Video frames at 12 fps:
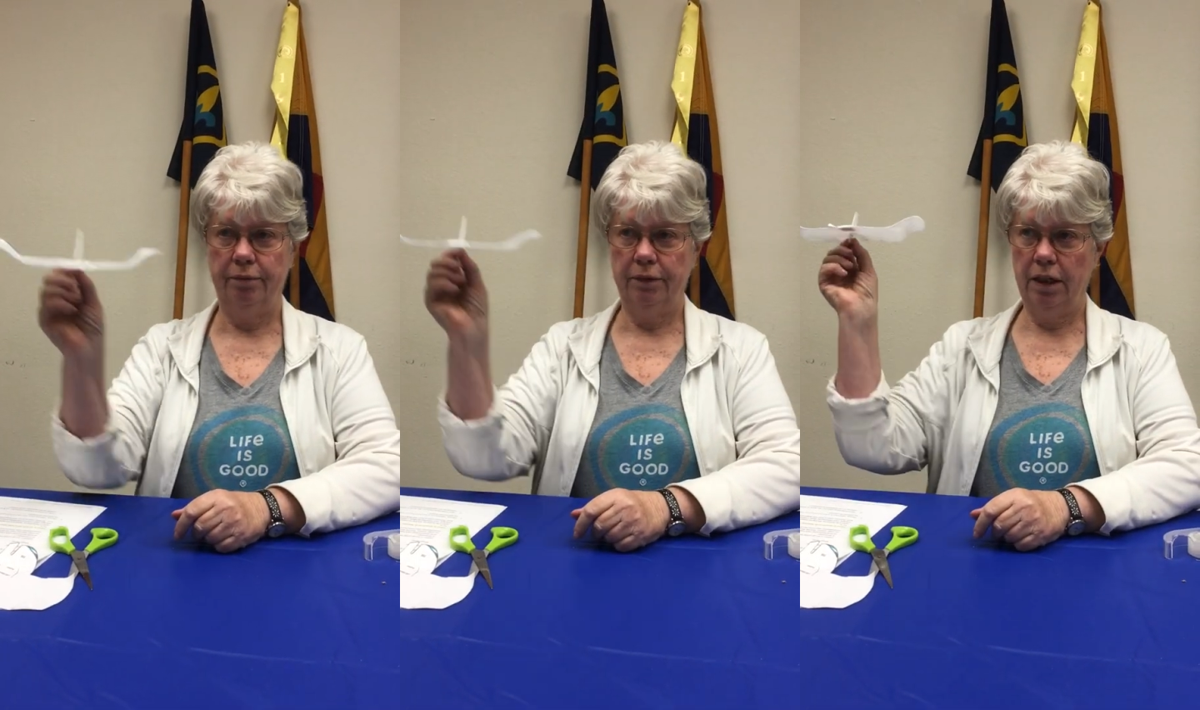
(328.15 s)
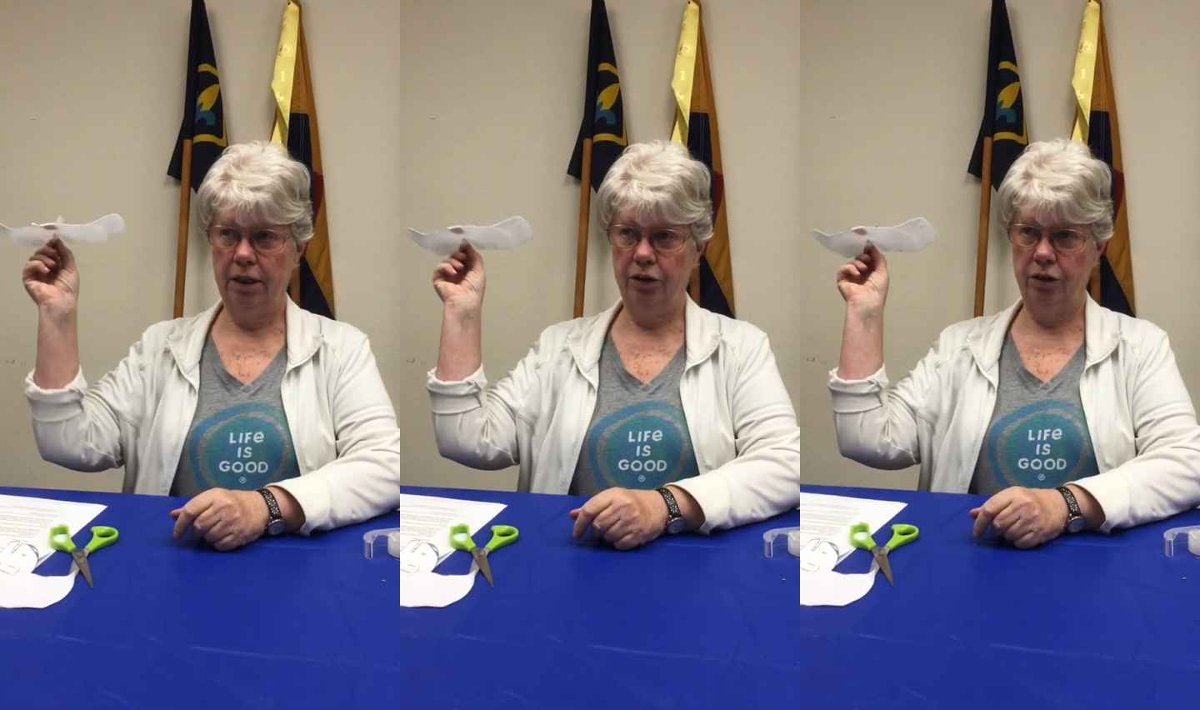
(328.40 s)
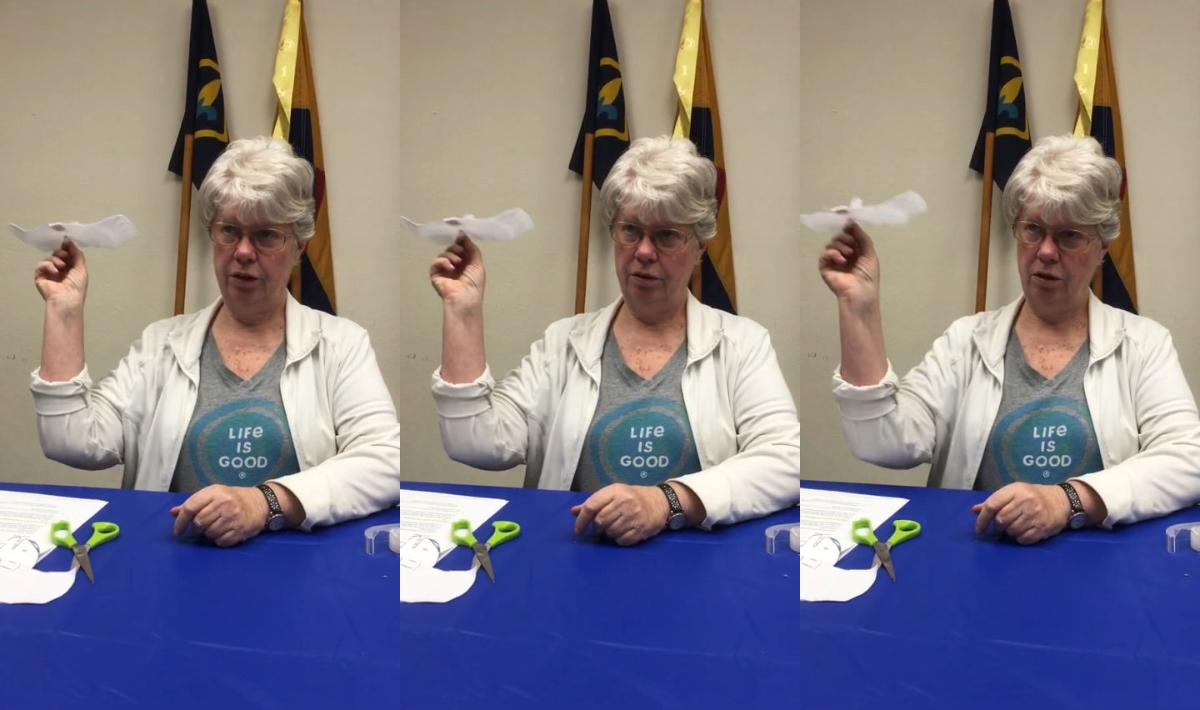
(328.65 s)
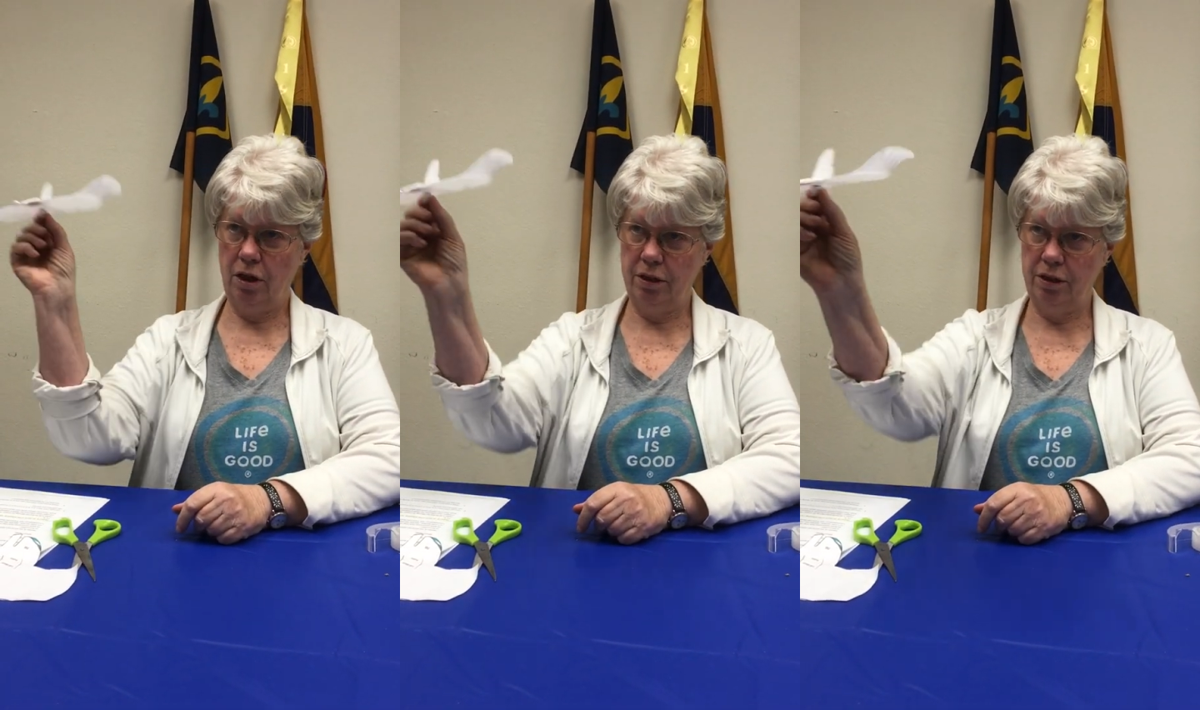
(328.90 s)
kind of just
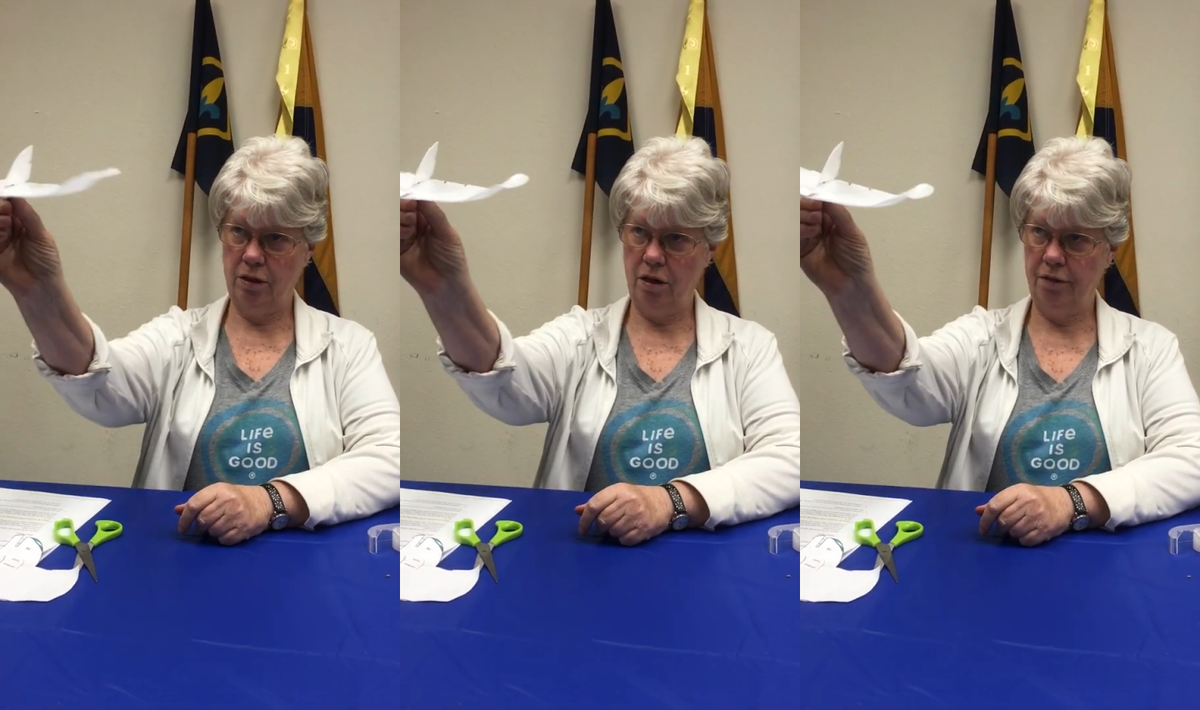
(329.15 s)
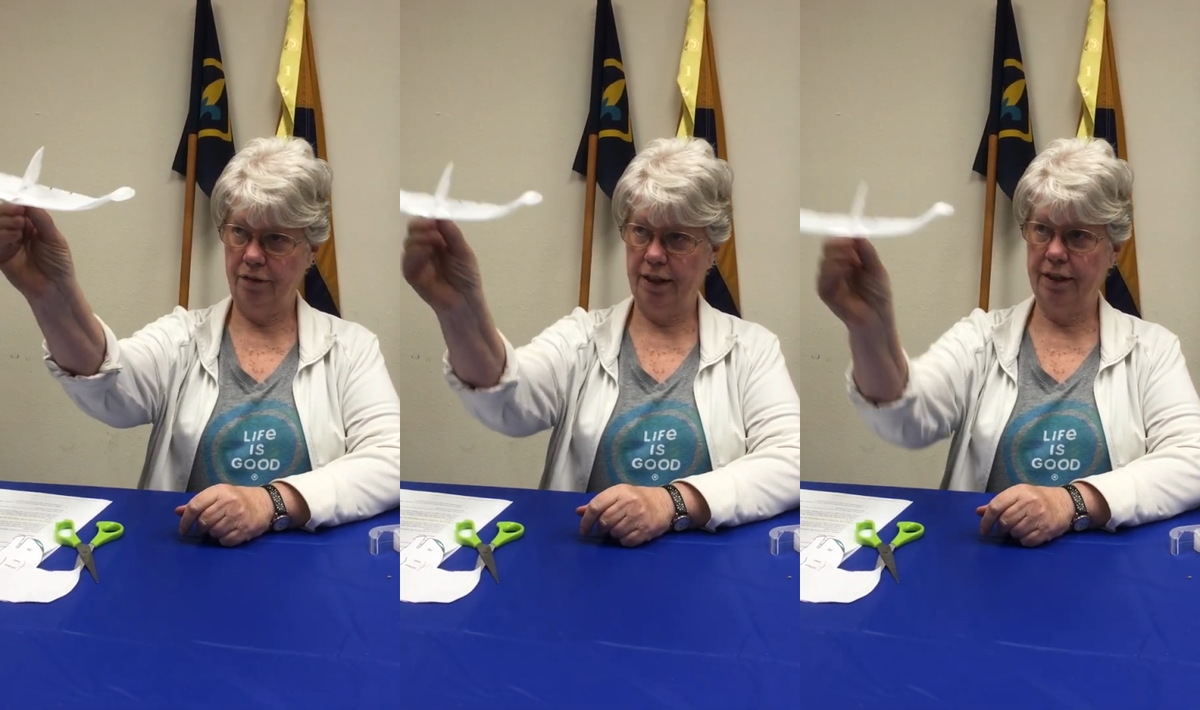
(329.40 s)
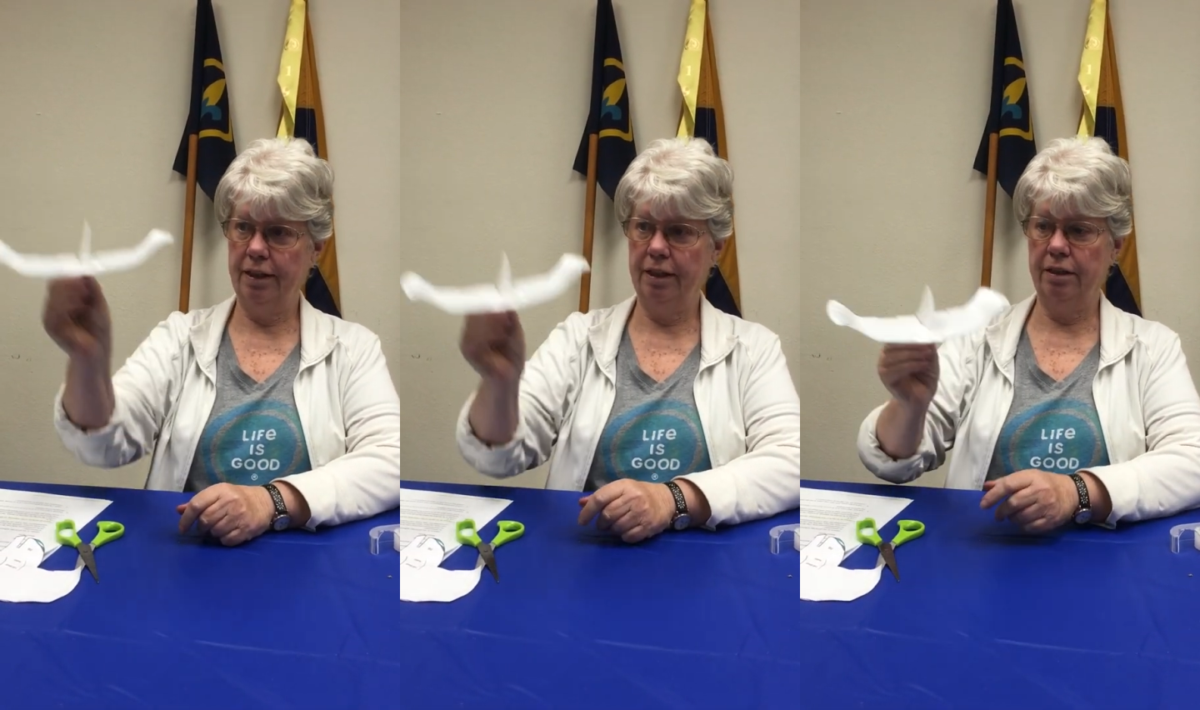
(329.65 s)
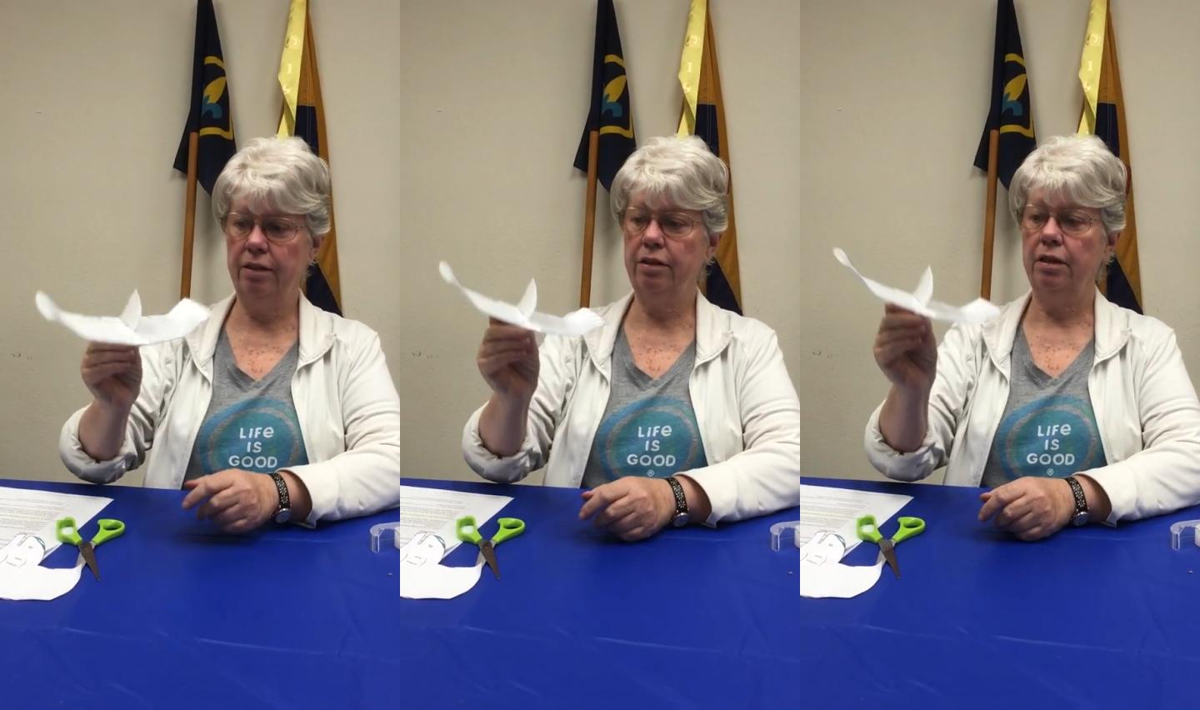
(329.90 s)
toss it off like
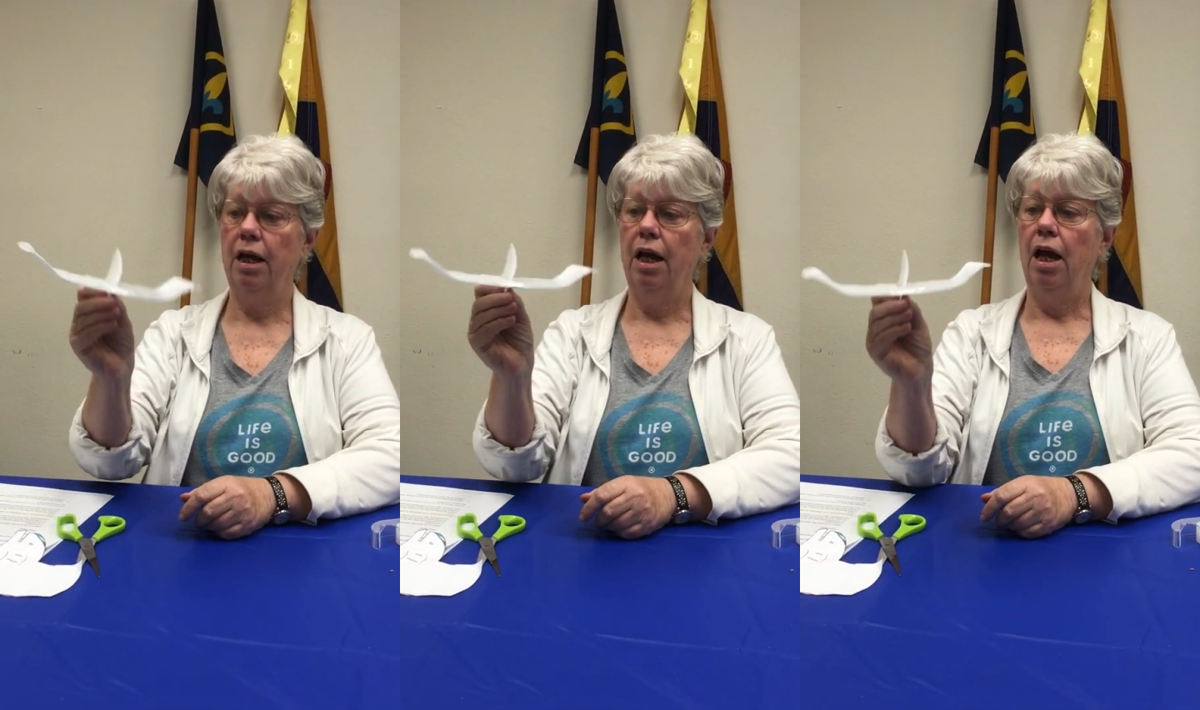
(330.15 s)
this,